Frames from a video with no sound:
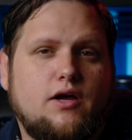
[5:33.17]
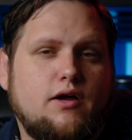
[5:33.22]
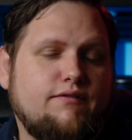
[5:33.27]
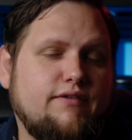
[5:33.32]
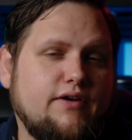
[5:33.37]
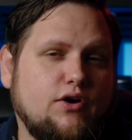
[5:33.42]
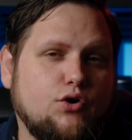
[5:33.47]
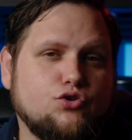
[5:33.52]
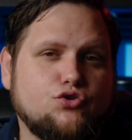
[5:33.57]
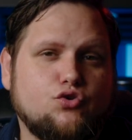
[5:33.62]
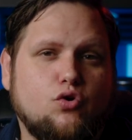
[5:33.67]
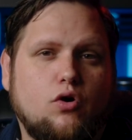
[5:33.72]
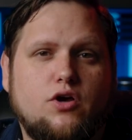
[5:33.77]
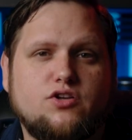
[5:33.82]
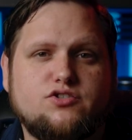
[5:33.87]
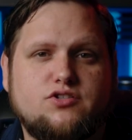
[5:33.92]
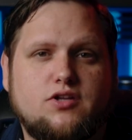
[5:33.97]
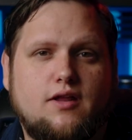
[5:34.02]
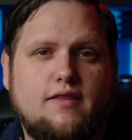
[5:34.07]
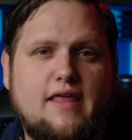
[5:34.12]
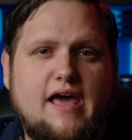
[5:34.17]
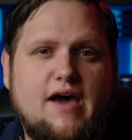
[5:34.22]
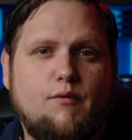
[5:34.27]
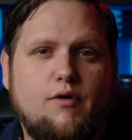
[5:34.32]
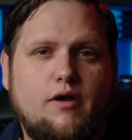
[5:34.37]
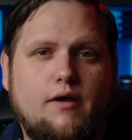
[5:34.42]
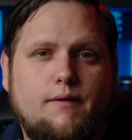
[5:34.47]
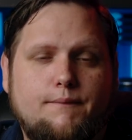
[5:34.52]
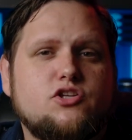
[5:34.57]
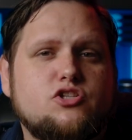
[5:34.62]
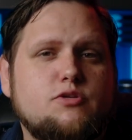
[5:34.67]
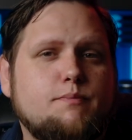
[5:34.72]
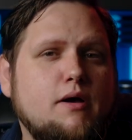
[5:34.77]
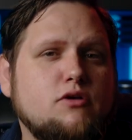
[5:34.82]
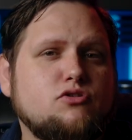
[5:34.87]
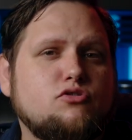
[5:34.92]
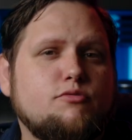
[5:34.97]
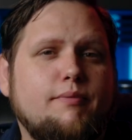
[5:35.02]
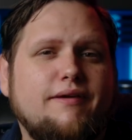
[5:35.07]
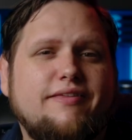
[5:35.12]
Fingers crossed on that one.
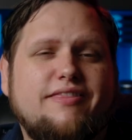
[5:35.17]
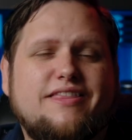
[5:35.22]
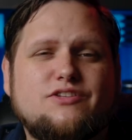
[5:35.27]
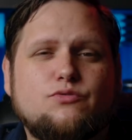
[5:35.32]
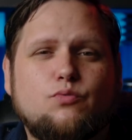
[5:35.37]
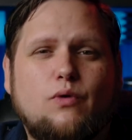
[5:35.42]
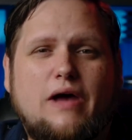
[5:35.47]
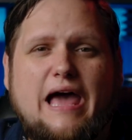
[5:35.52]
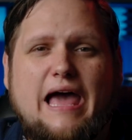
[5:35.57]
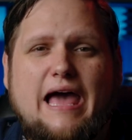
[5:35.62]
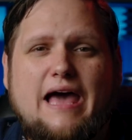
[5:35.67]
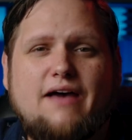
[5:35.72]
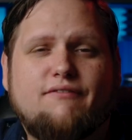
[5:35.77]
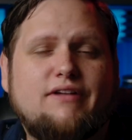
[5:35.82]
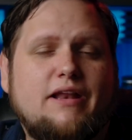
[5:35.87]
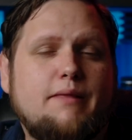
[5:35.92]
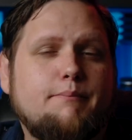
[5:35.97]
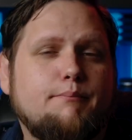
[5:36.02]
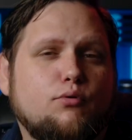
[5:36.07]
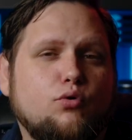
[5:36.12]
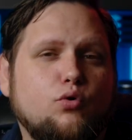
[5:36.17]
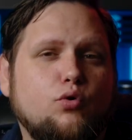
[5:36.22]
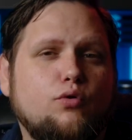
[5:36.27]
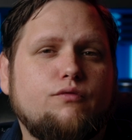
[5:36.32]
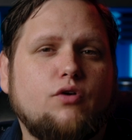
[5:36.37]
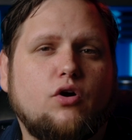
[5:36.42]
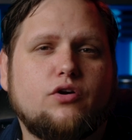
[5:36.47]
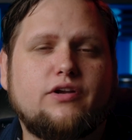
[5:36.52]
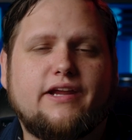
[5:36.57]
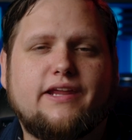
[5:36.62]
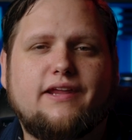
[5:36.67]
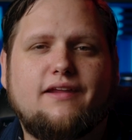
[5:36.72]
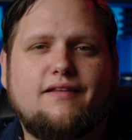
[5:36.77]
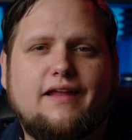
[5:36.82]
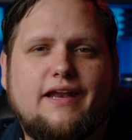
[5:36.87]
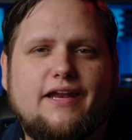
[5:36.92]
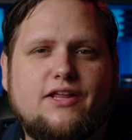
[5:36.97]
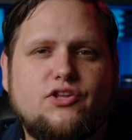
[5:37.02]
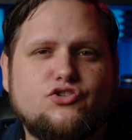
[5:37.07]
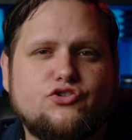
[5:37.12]
Supposedly this will have an improved
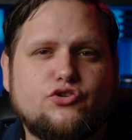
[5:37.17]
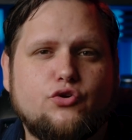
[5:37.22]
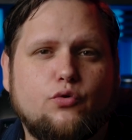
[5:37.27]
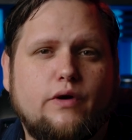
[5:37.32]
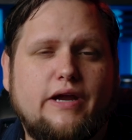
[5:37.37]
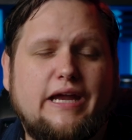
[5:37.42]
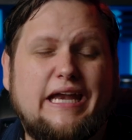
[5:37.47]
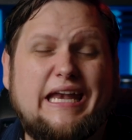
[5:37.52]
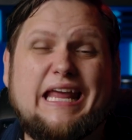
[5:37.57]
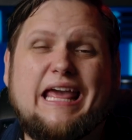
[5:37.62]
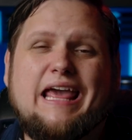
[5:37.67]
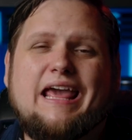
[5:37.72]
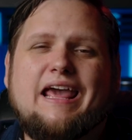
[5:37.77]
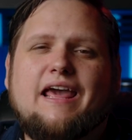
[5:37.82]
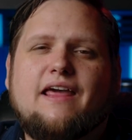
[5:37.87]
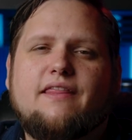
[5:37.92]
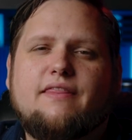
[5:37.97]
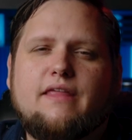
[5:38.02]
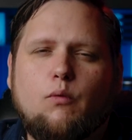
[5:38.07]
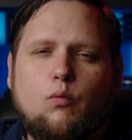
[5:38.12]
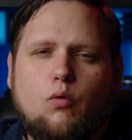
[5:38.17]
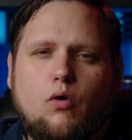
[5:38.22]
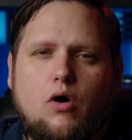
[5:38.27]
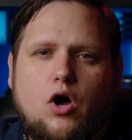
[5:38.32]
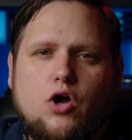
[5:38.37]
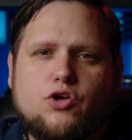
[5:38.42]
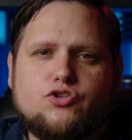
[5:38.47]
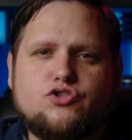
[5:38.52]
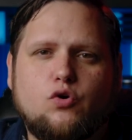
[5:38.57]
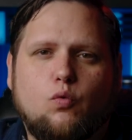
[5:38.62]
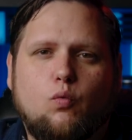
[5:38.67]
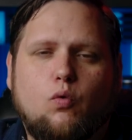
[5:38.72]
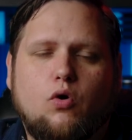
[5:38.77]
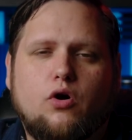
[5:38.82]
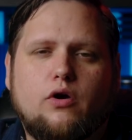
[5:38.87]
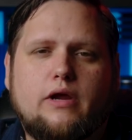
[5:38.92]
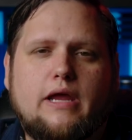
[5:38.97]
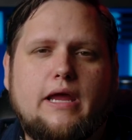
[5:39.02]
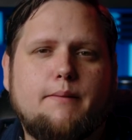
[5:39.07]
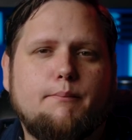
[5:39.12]
articulating screen that will also
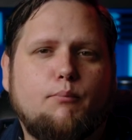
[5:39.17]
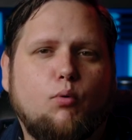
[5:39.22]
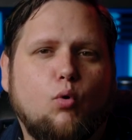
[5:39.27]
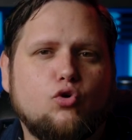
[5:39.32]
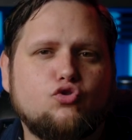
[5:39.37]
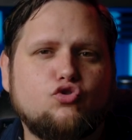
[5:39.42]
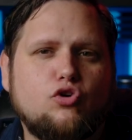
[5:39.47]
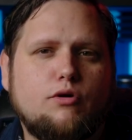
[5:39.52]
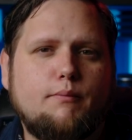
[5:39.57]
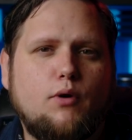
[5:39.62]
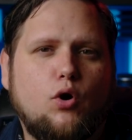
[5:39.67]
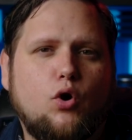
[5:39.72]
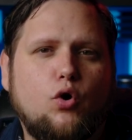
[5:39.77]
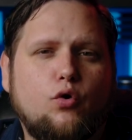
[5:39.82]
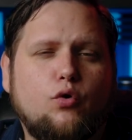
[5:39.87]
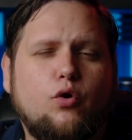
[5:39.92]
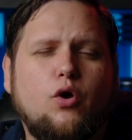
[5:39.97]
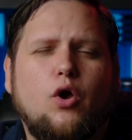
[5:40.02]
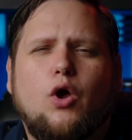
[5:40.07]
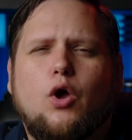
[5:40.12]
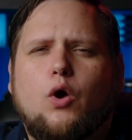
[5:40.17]
work in portrait mode.